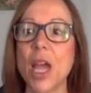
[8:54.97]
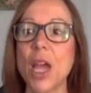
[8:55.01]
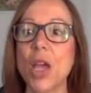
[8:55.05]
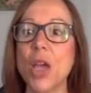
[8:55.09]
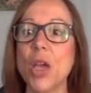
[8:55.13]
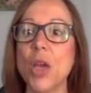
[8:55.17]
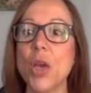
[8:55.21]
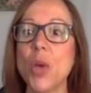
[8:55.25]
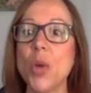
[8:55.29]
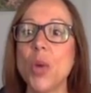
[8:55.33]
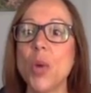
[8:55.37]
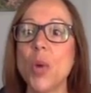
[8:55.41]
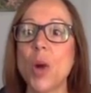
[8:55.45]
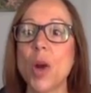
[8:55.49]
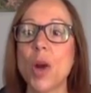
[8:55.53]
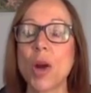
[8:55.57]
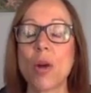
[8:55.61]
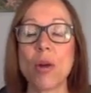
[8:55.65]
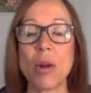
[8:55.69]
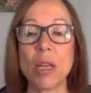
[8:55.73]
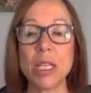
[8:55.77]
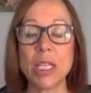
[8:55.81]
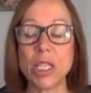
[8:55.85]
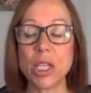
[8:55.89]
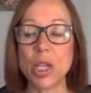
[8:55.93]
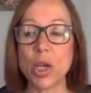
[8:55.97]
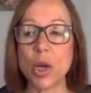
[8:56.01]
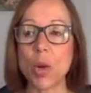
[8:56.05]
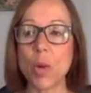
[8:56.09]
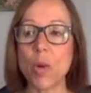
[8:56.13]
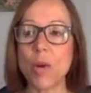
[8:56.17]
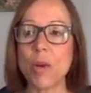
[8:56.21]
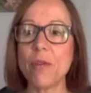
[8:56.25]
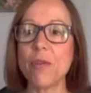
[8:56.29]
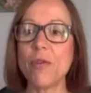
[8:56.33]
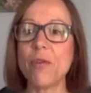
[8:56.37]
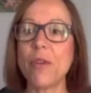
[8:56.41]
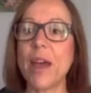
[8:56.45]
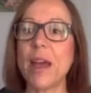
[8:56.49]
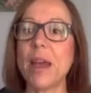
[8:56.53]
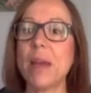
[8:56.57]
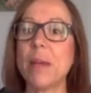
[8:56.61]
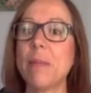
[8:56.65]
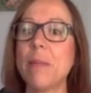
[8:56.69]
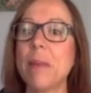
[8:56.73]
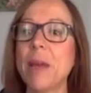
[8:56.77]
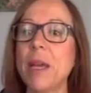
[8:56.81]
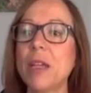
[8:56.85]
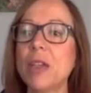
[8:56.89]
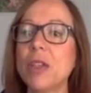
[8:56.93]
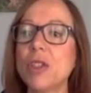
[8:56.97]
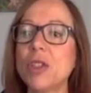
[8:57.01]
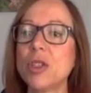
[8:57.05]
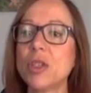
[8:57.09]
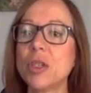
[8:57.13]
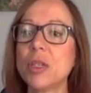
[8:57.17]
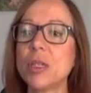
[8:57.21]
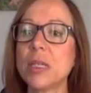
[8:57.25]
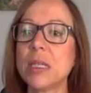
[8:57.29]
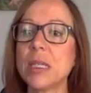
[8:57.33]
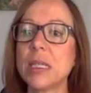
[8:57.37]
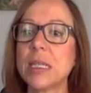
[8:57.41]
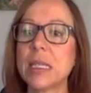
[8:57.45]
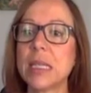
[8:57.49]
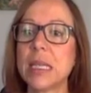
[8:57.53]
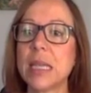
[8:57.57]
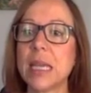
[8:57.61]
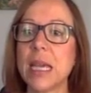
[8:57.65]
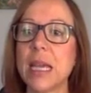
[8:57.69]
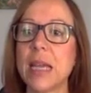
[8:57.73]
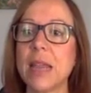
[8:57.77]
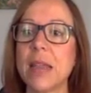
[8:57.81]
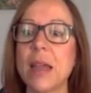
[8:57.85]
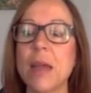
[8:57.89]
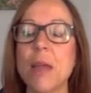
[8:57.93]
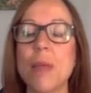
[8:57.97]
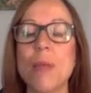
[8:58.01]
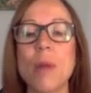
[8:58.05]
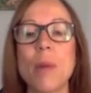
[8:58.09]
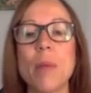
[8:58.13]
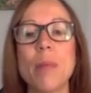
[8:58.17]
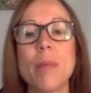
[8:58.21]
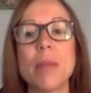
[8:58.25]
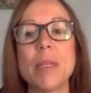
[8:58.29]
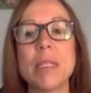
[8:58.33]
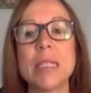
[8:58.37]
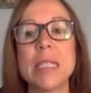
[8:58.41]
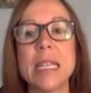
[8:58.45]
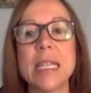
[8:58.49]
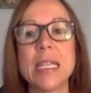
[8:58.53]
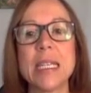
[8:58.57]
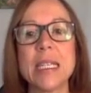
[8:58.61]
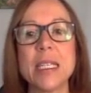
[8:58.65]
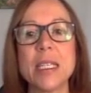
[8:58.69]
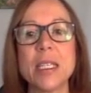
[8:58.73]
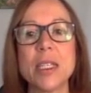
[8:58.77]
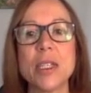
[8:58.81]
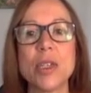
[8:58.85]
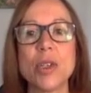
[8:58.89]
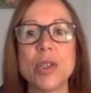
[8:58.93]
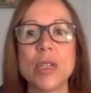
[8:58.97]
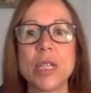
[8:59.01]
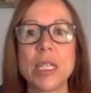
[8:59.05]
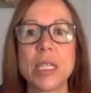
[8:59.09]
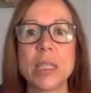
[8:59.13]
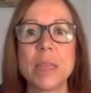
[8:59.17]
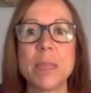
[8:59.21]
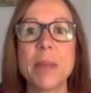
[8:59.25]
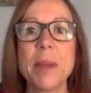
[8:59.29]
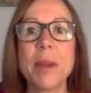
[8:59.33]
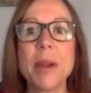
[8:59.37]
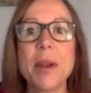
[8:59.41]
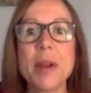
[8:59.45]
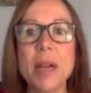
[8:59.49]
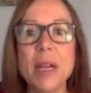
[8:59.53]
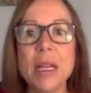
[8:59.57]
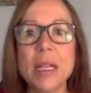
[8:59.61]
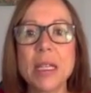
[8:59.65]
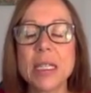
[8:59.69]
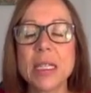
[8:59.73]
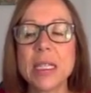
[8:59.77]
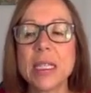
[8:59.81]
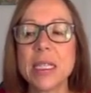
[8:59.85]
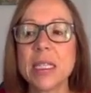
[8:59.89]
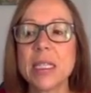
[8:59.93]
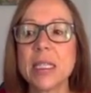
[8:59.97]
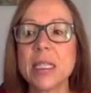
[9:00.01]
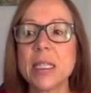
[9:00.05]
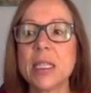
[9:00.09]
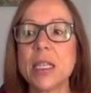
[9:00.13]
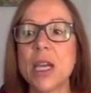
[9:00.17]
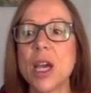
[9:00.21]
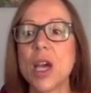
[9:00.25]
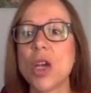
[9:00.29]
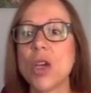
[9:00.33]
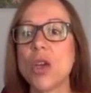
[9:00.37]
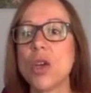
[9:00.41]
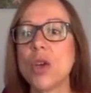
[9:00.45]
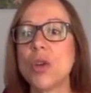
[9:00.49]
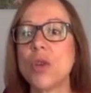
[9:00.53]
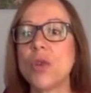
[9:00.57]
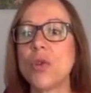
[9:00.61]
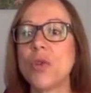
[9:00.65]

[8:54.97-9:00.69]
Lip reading: You are going to go and find pictures that represent your experiences, your